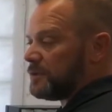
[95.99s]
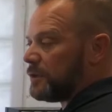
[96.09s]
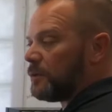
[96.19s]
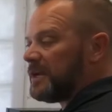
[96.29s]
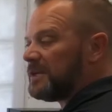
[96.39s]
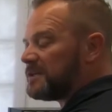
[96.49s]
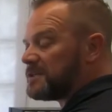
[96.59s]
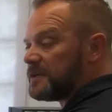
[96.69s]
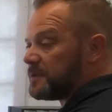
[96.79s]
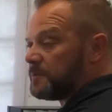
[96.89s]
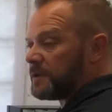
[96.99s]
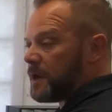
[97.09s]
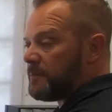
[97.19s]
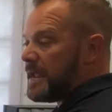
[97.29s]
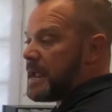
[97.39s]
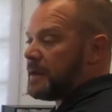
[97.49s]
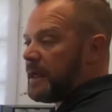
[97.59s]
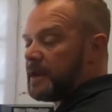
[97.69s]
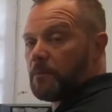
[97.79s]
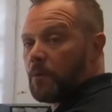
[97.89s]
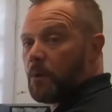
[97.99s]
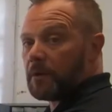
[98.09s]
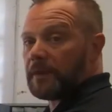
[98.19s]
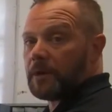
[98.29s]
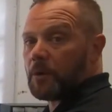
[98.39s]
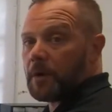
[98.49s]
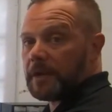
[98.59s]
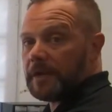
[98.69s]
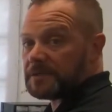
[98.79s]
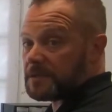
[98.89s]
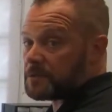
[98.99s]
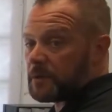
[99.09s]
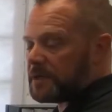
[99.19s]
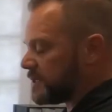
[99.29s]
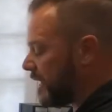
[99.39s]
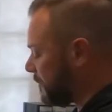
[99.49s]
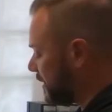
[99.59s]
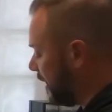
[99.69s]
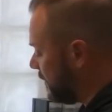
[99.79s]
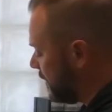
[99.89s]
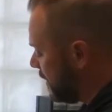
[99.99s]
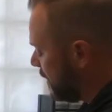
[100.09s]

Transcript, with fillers: you don't need the system to come in any more than it already is. It's already jammed up.